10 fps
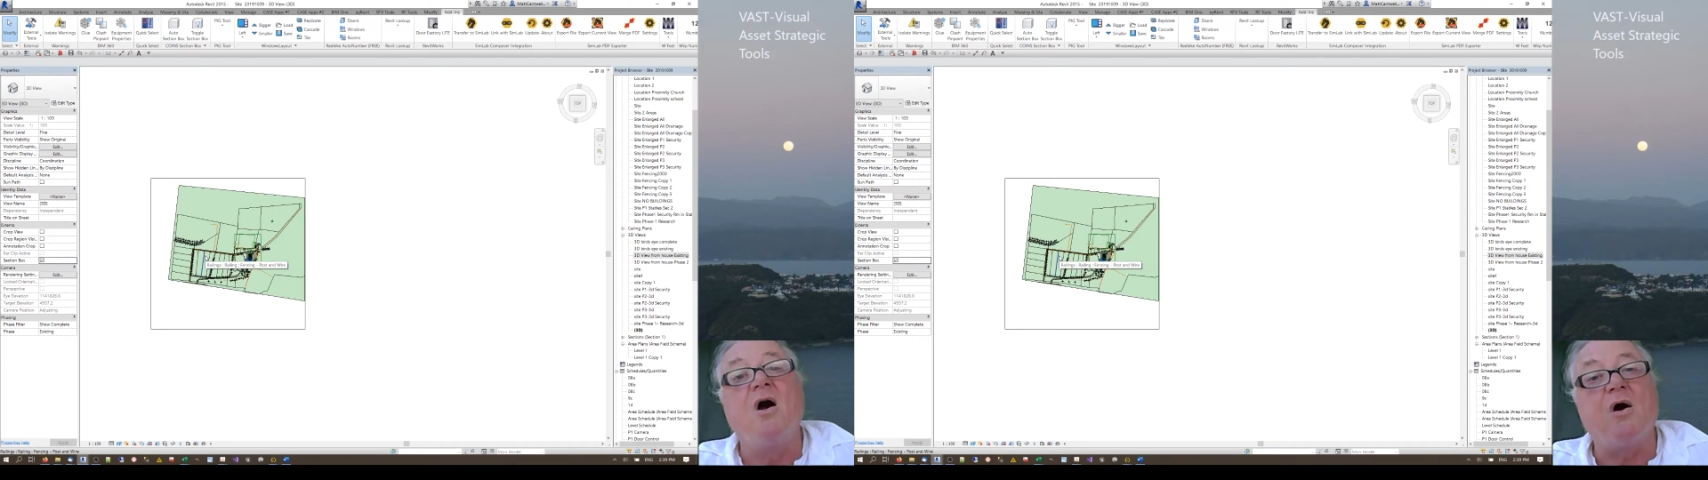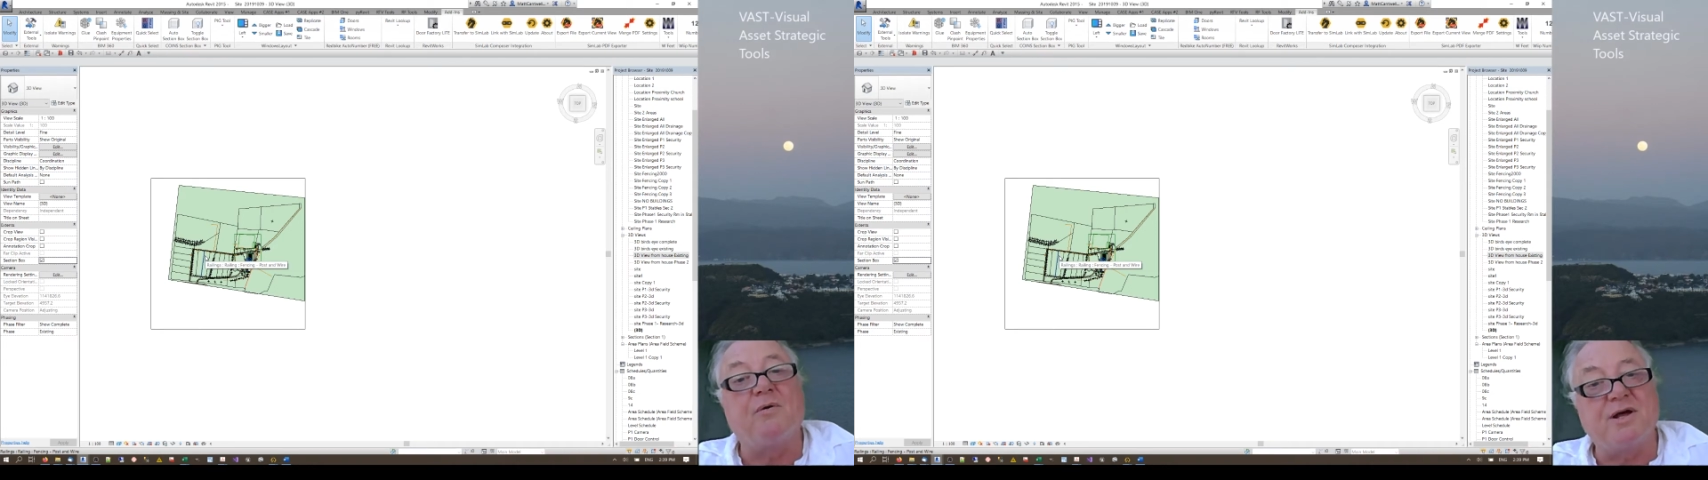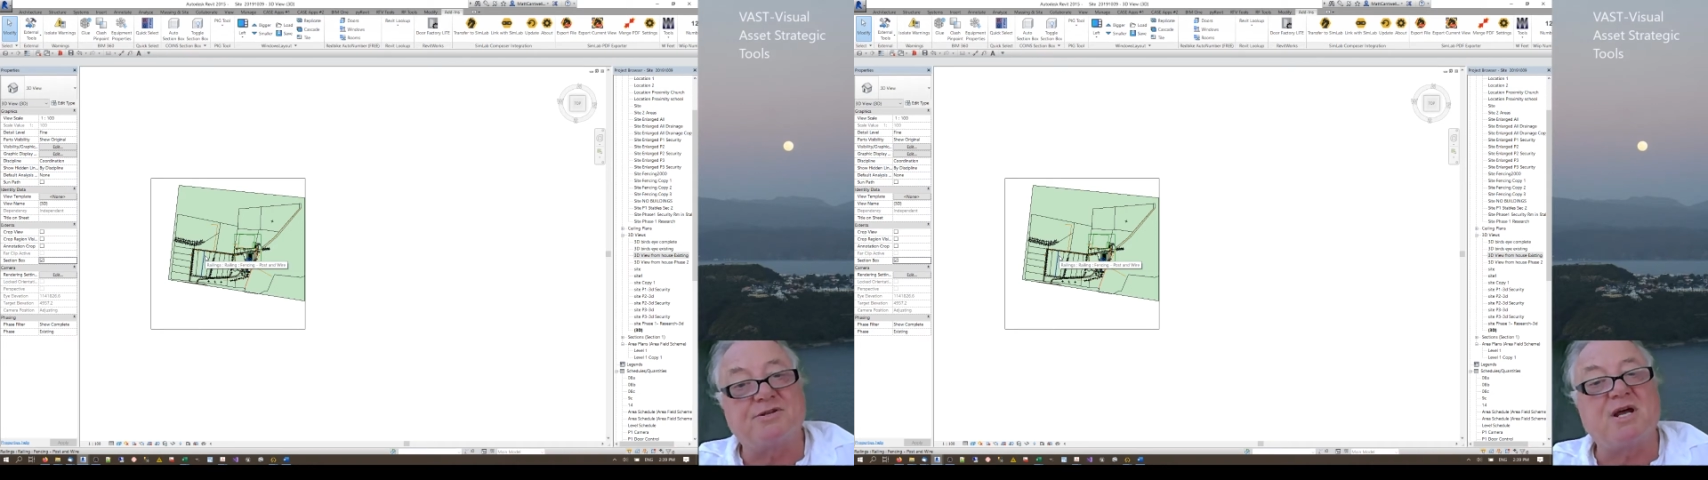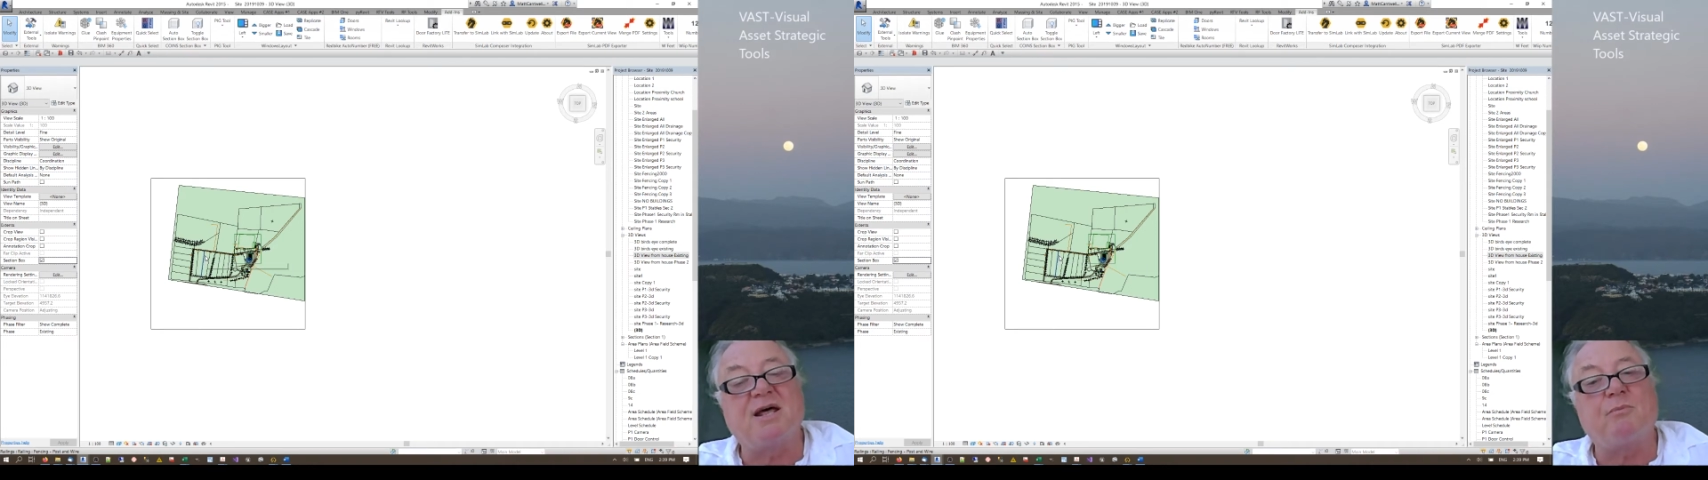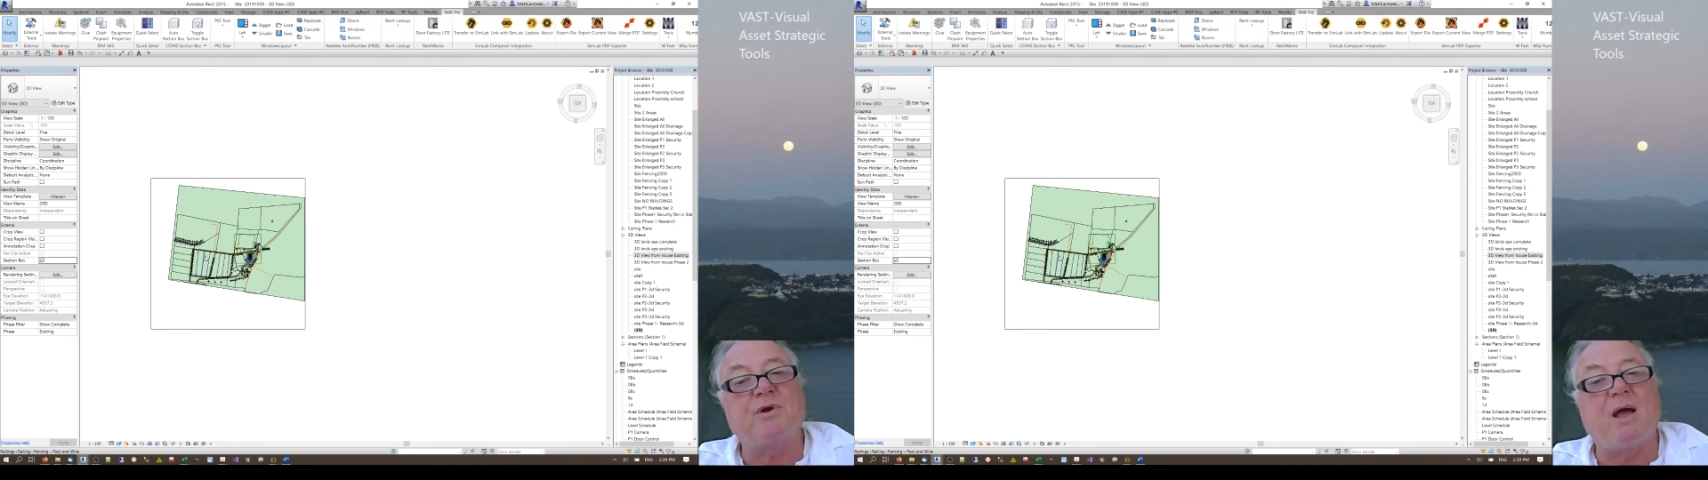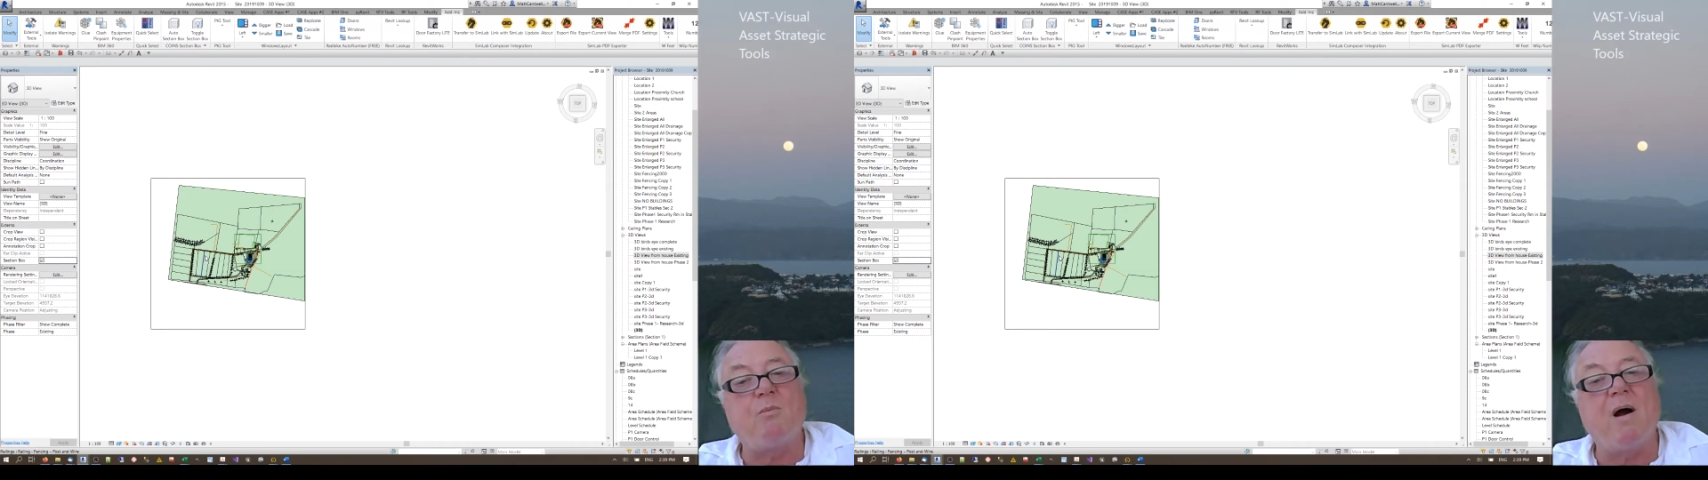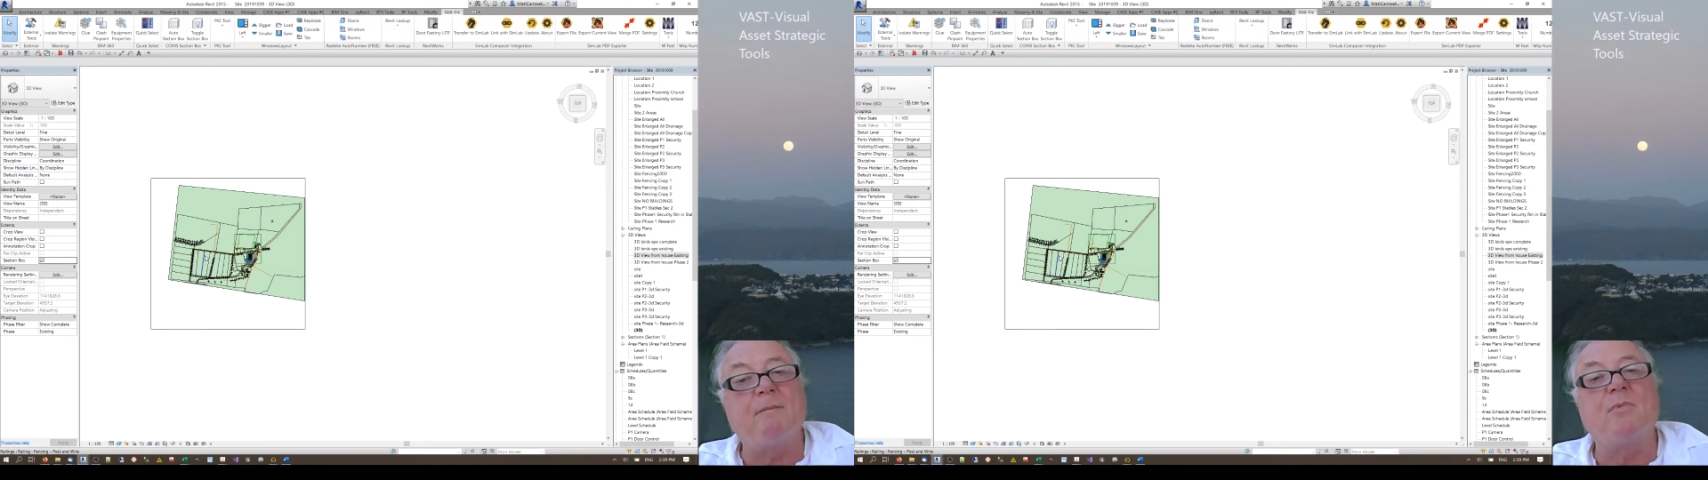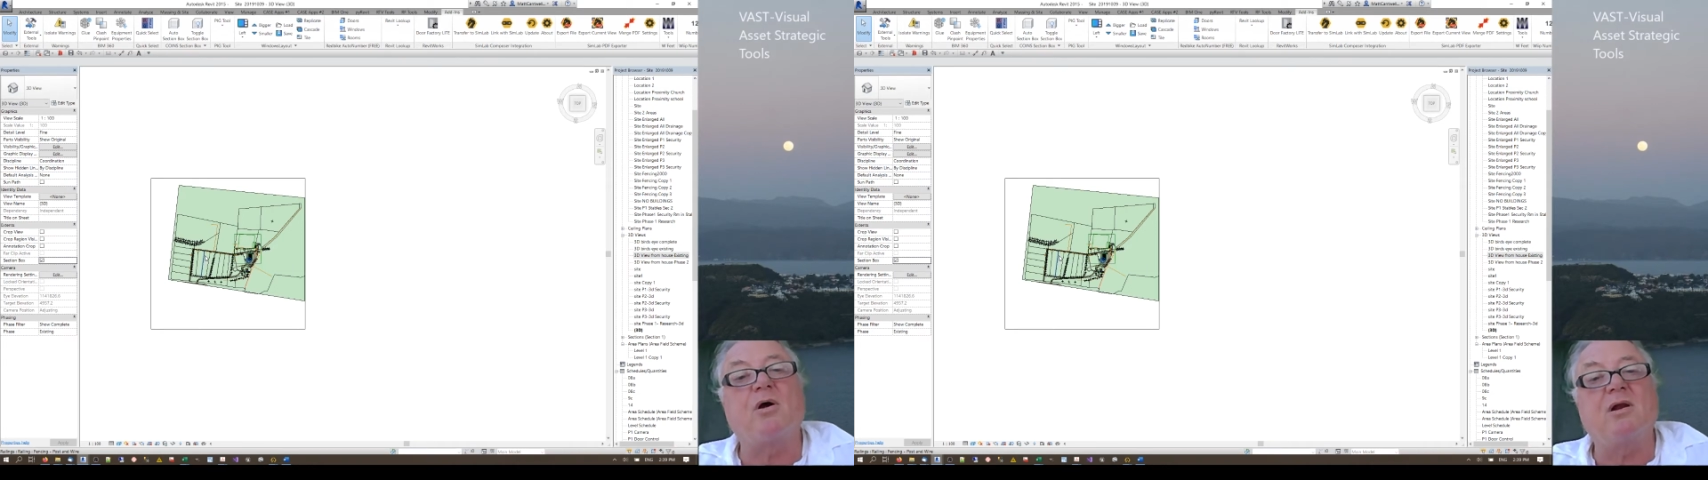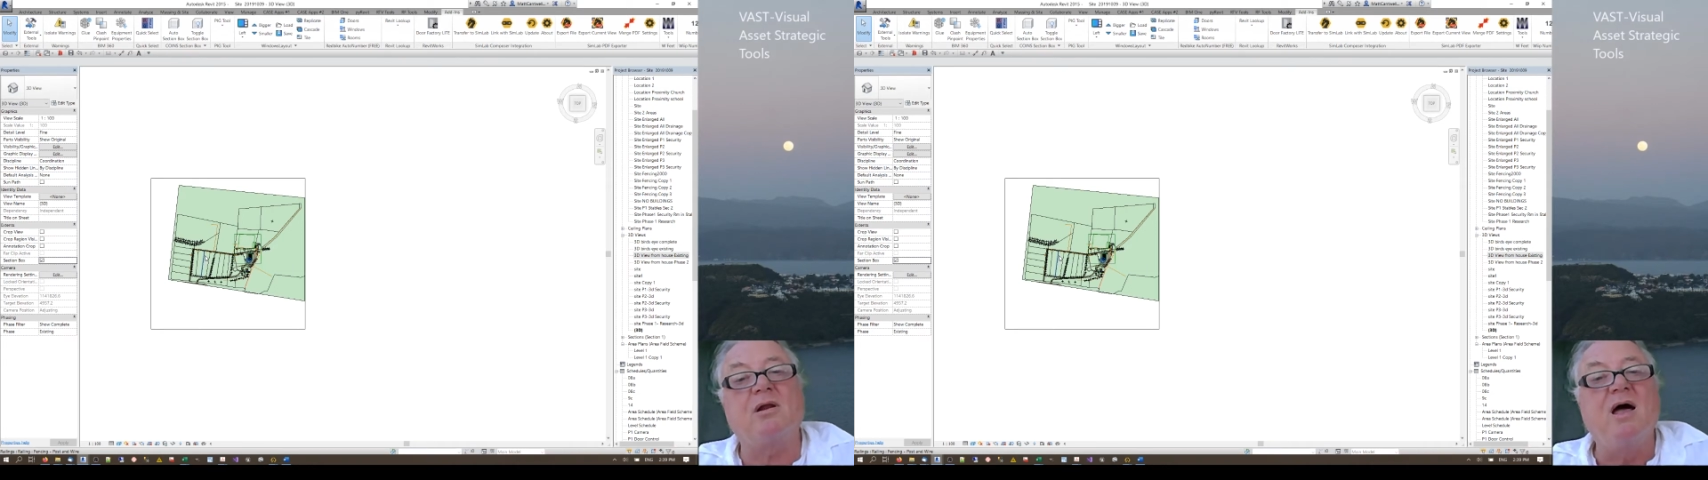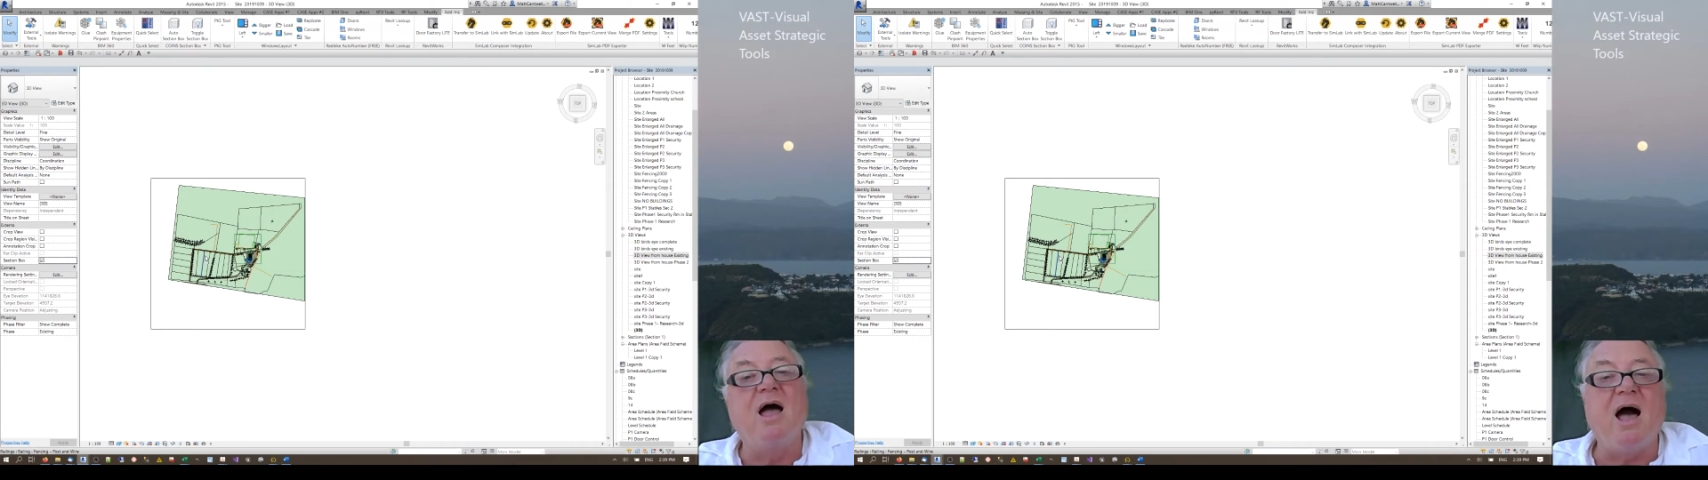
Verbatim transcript: Or else I'd update one model